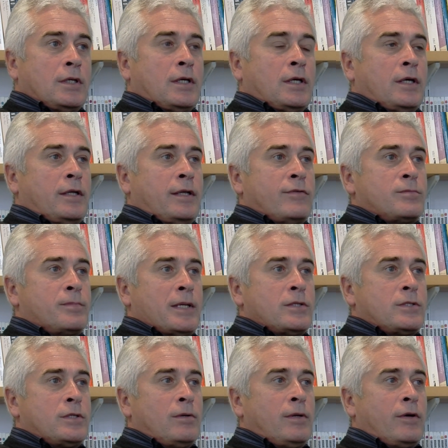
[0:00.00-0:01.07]
They've spent
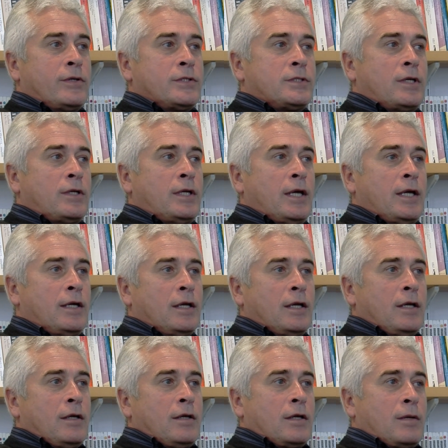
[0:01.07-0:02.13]
too long studying
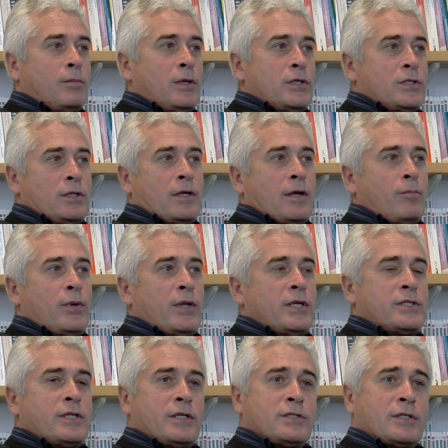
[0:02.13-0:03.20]
commercial
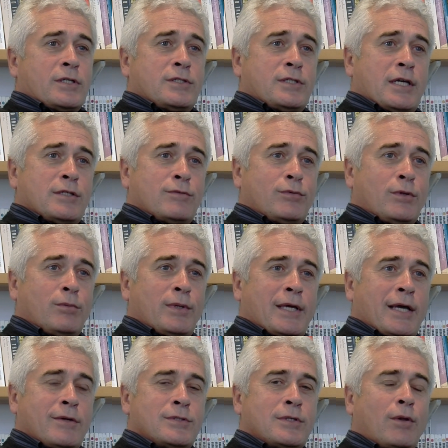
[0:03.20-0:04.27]
companies that are successful with
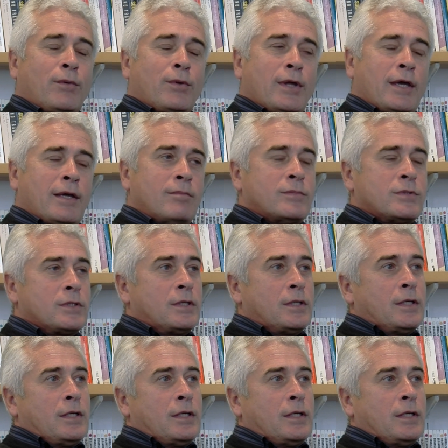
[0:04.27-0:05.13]
household names